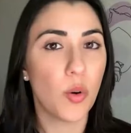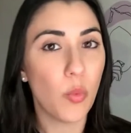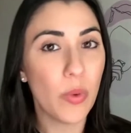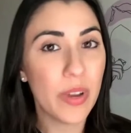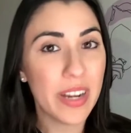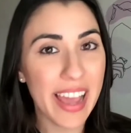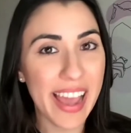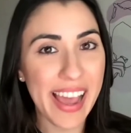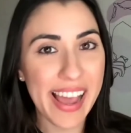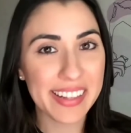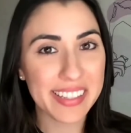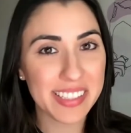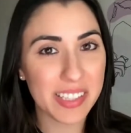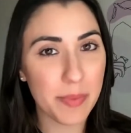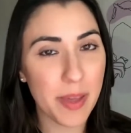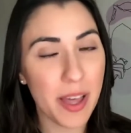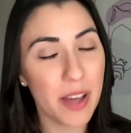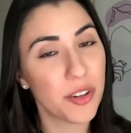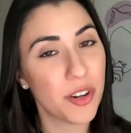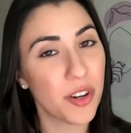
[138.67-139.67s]
When asked
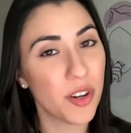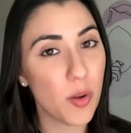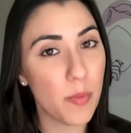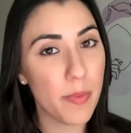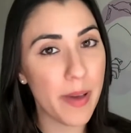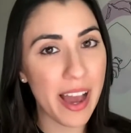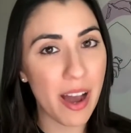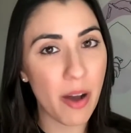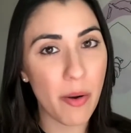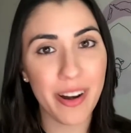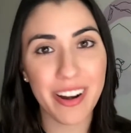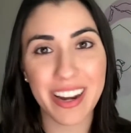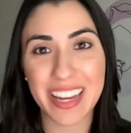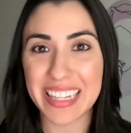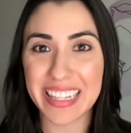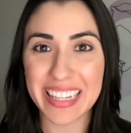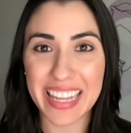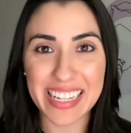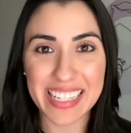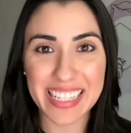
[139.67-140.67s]
about girl power in
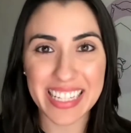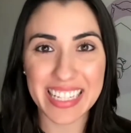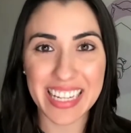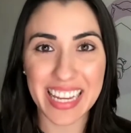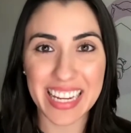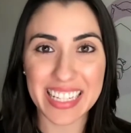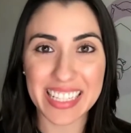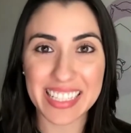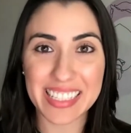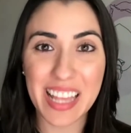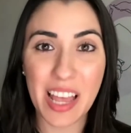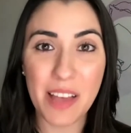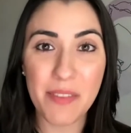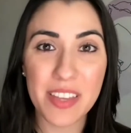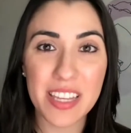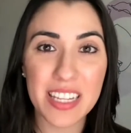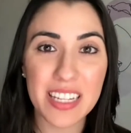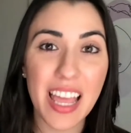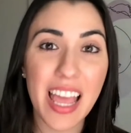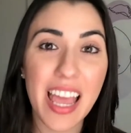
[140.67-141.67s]

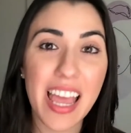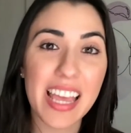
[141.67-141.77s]
1997,